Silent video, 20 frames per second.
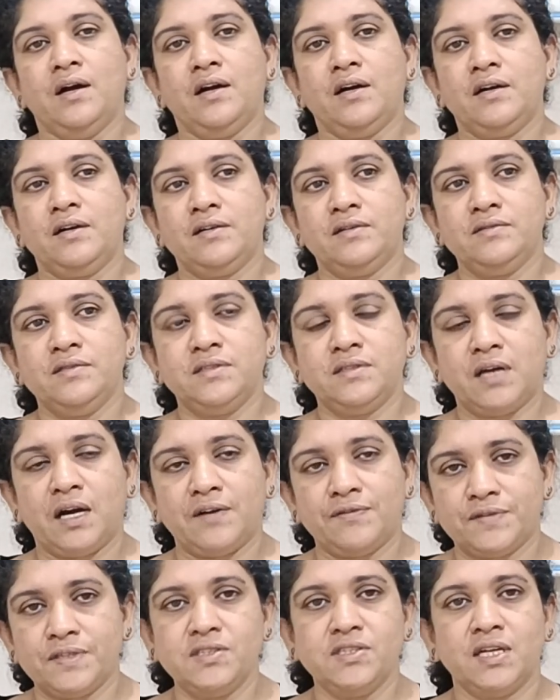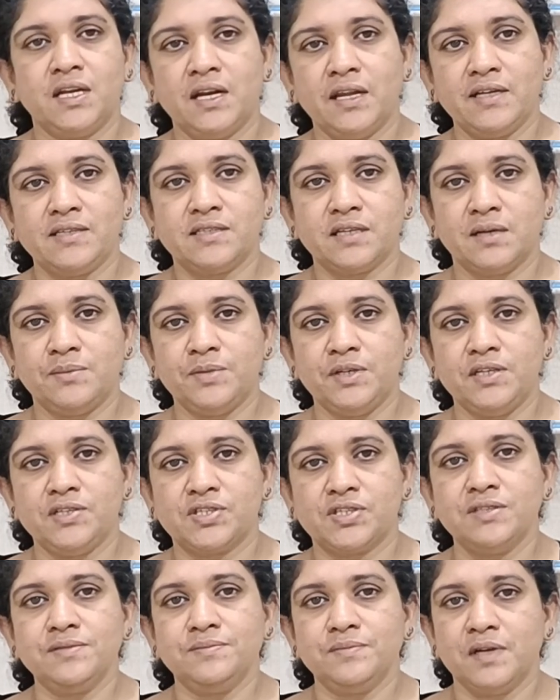after general
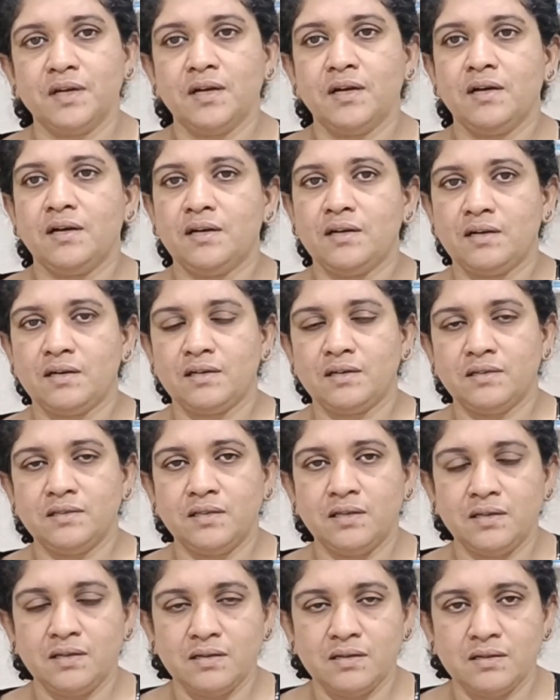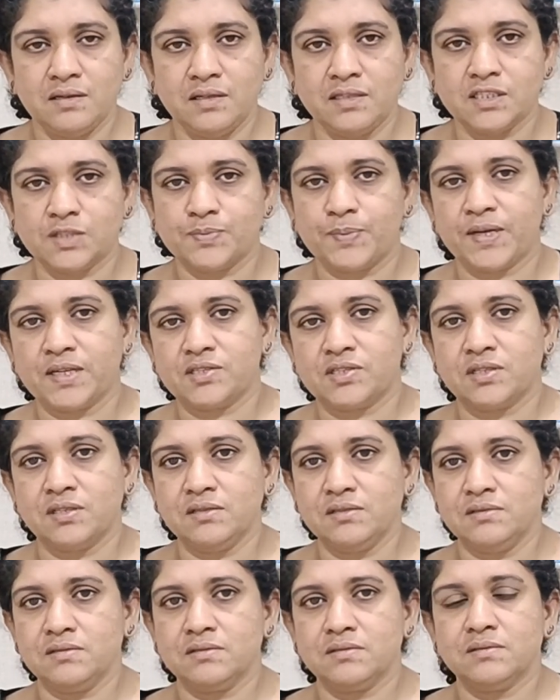examination, the
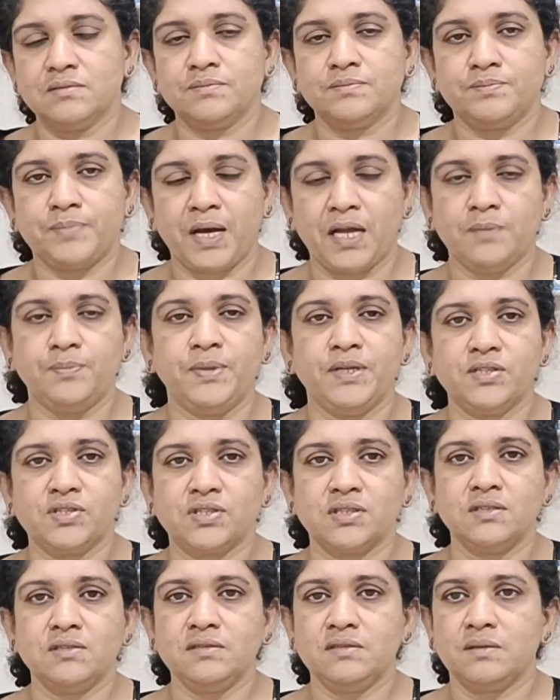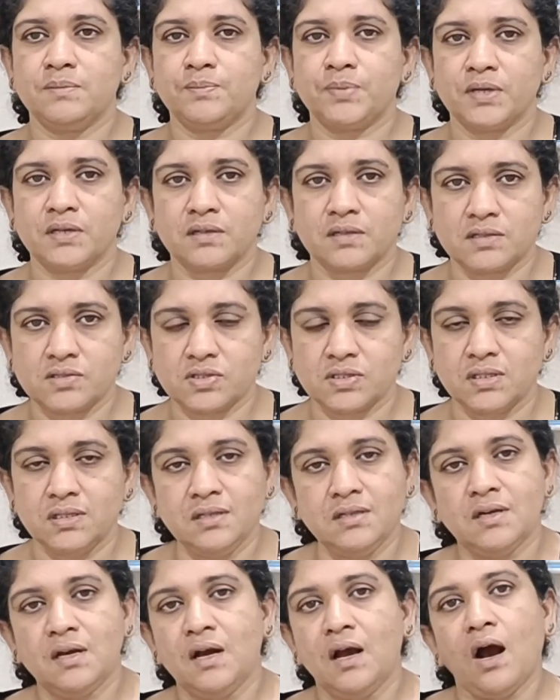inspection, palpation,
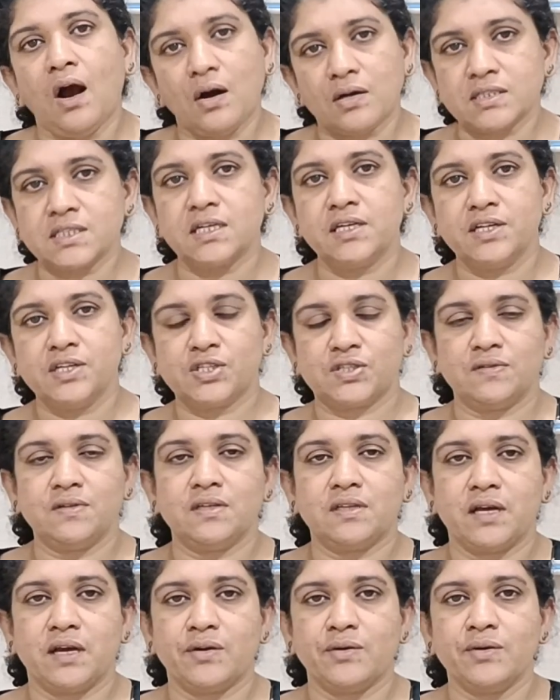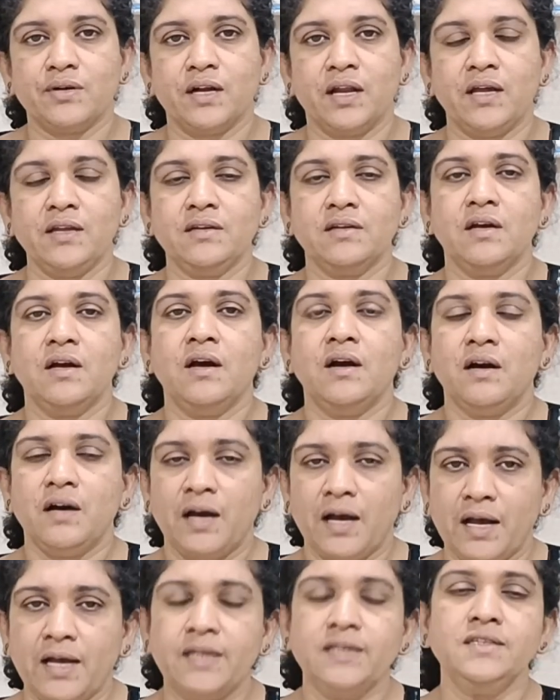percussion, auscultation of the thyroid gland,
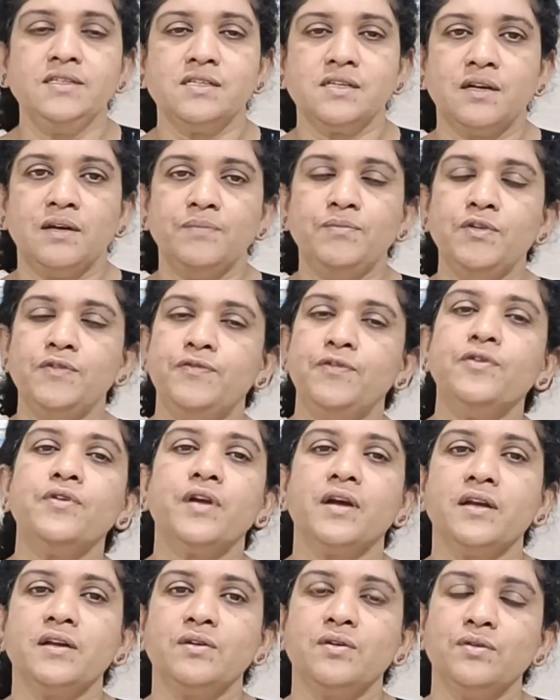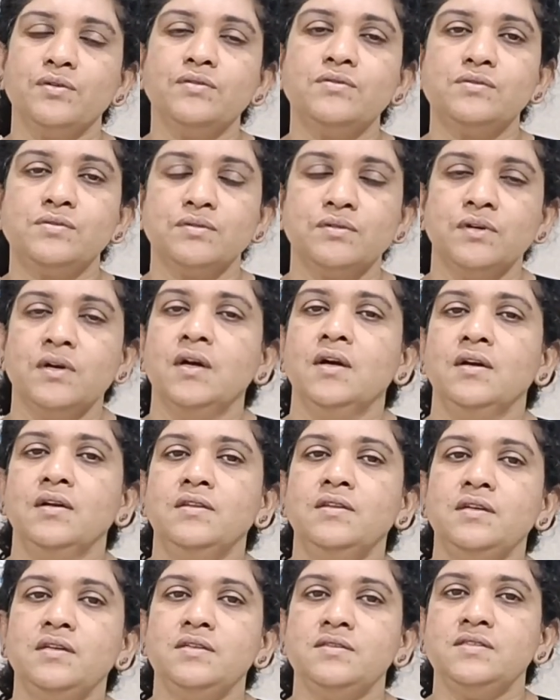and before I go to
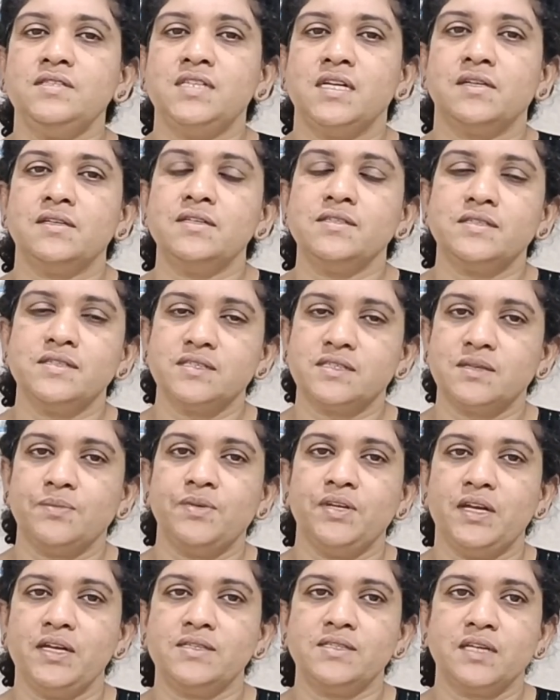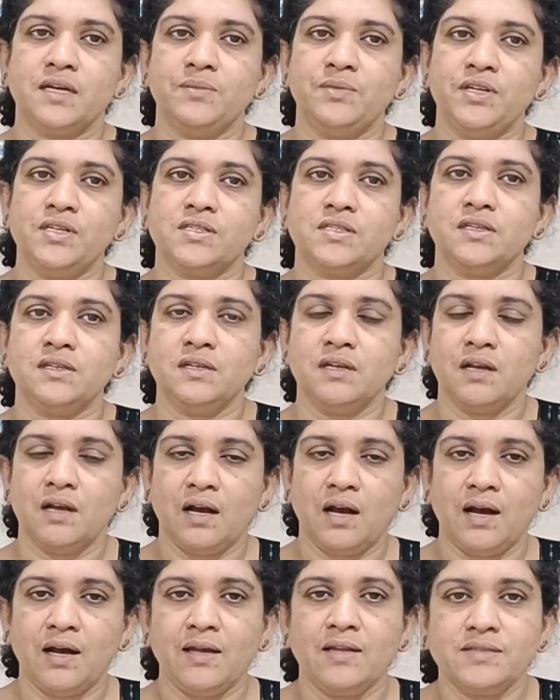the general systemic examination,
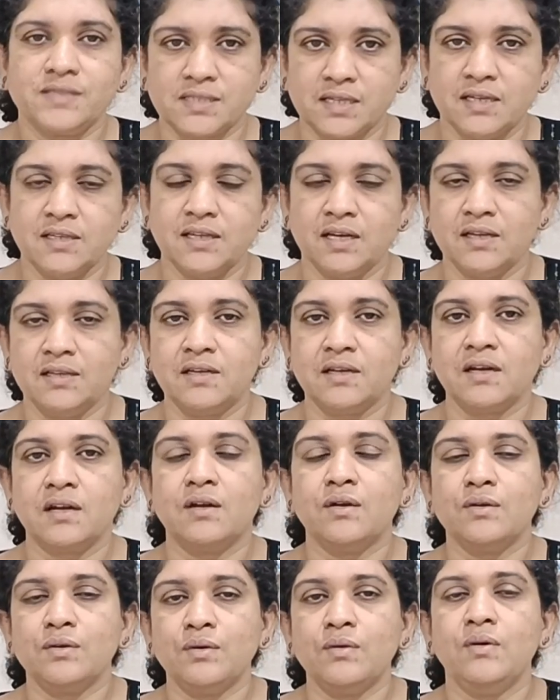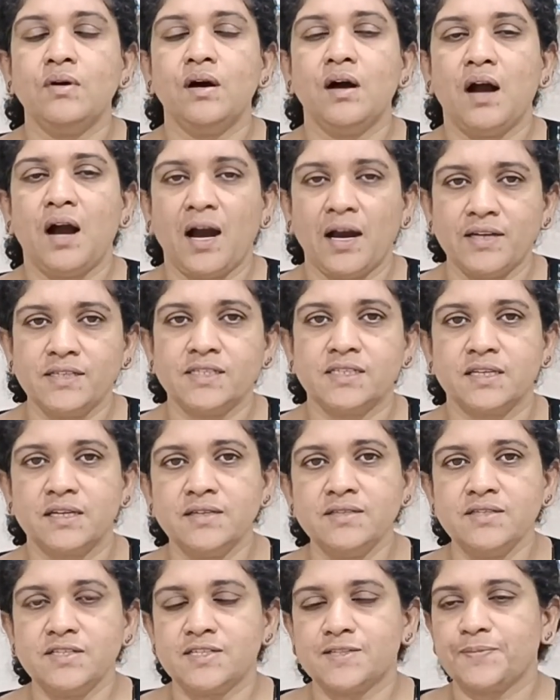I'll say that there are no eye
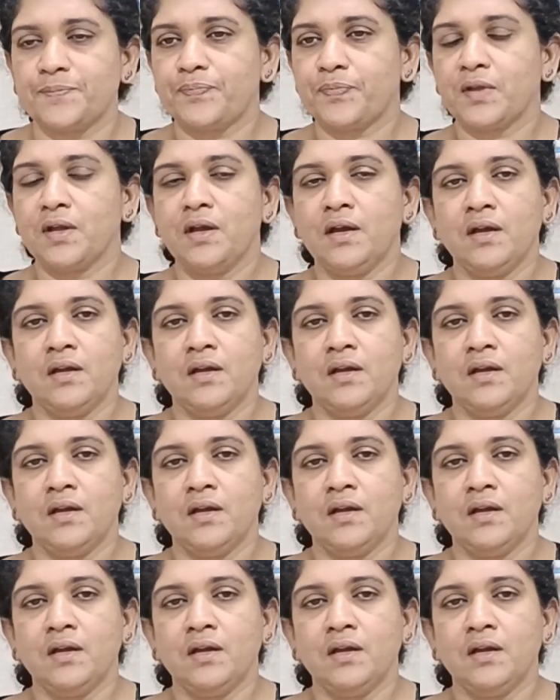signs,